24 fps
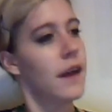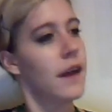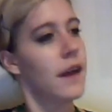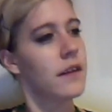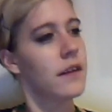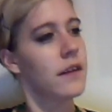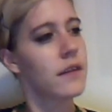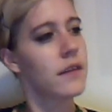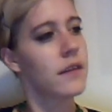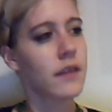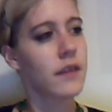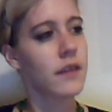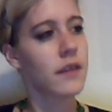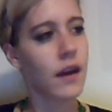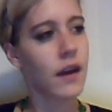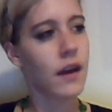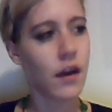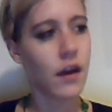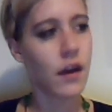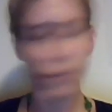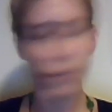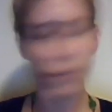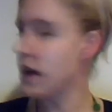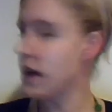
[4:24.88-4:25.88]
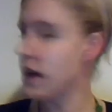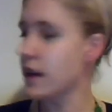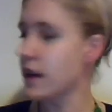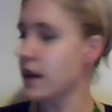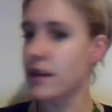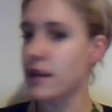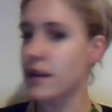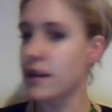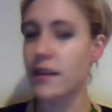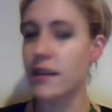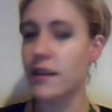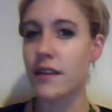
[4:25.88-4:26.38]
and are
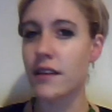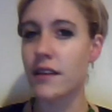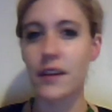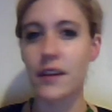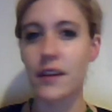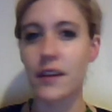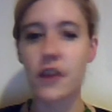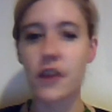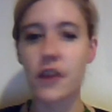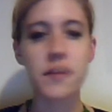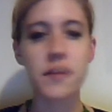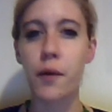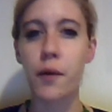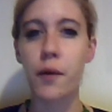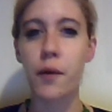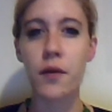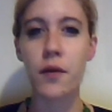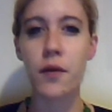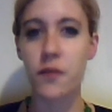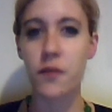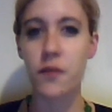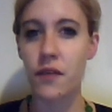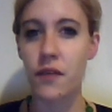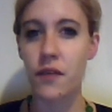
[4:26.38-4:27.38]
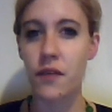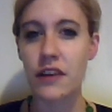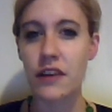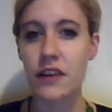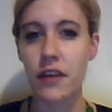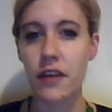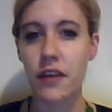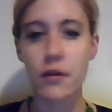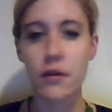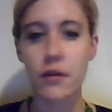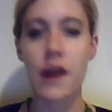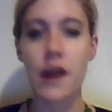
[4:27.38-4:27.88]
really supportive of
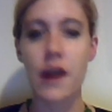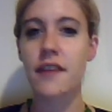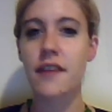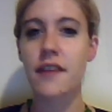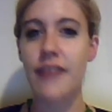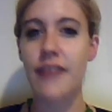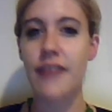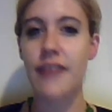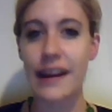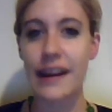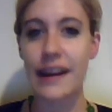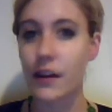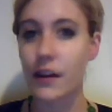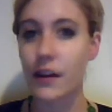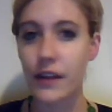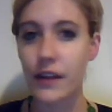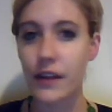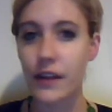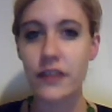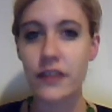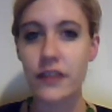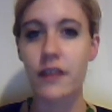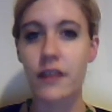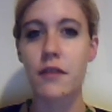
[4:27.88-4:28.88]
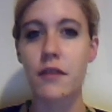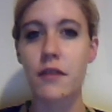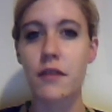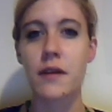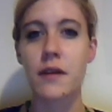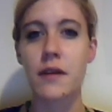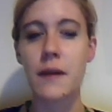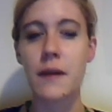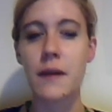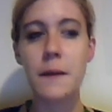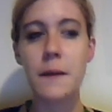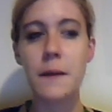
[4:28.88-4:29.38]
each other and understanding of each other
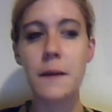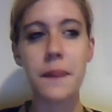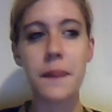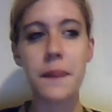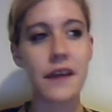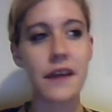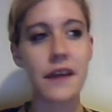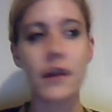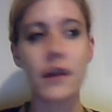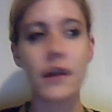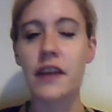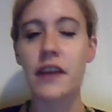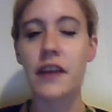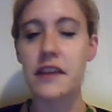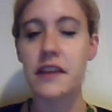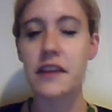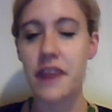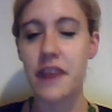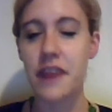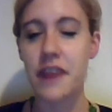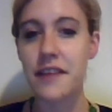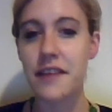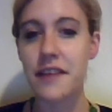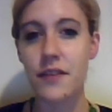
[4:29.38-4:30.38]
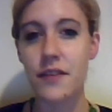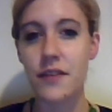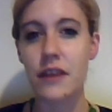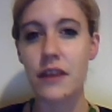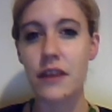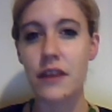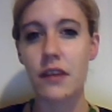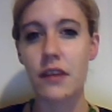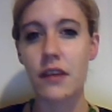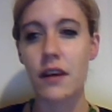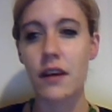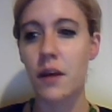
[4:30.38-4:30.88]
and don't get jealous of
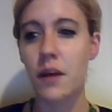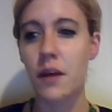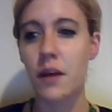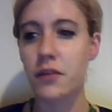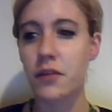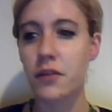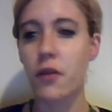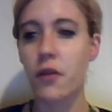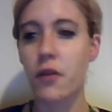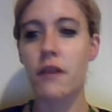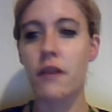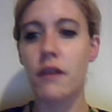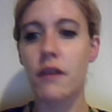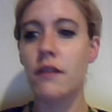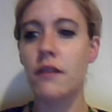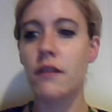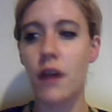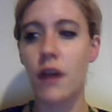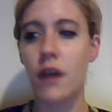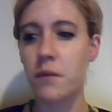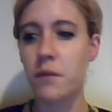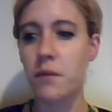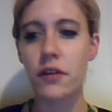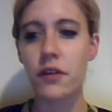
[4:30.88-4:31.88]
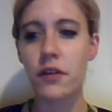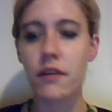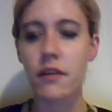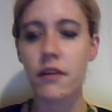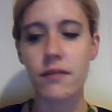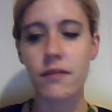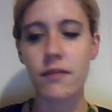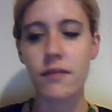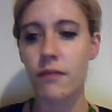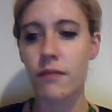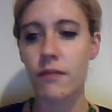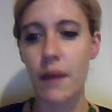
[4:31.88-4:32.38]
each other, I'm sure
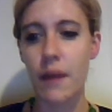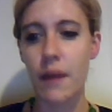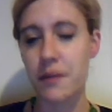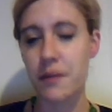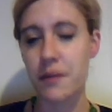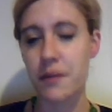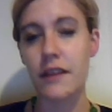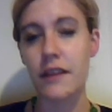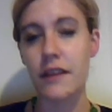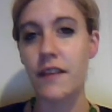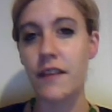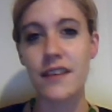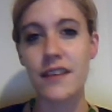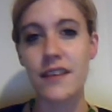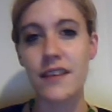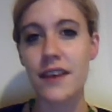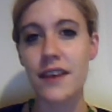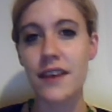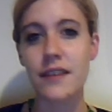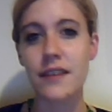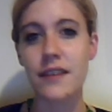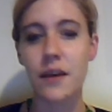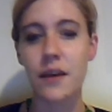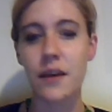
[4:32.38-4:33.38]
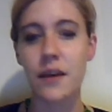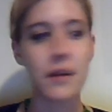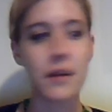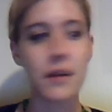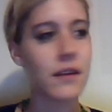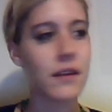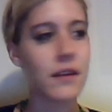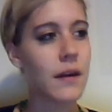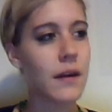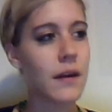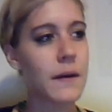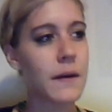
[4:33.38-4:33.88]
it's absolutely fantastic. I
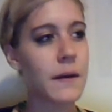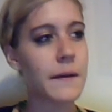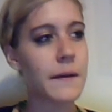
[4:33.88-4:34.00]
mean,